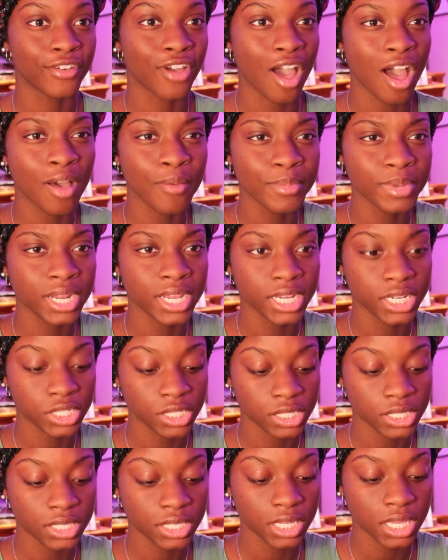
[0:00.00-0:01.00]

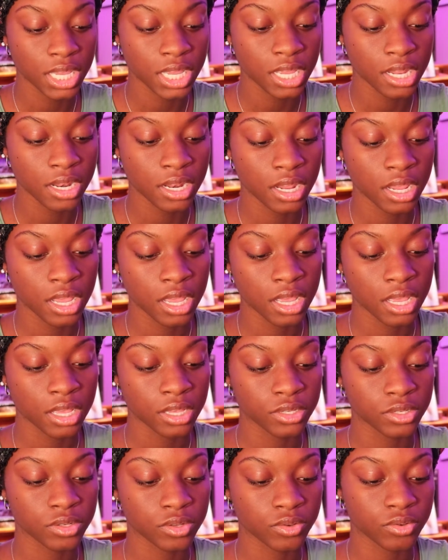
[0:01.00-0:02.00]
combination skin,
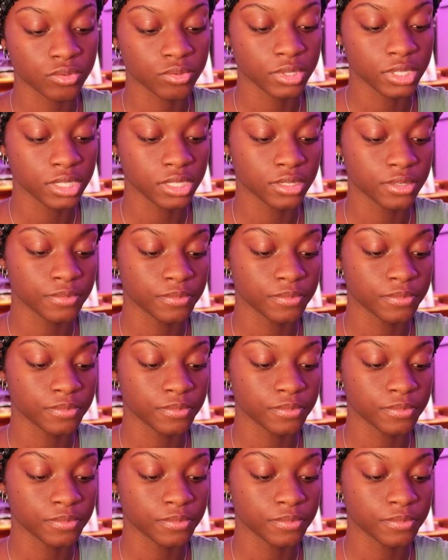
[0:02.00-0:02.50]
so like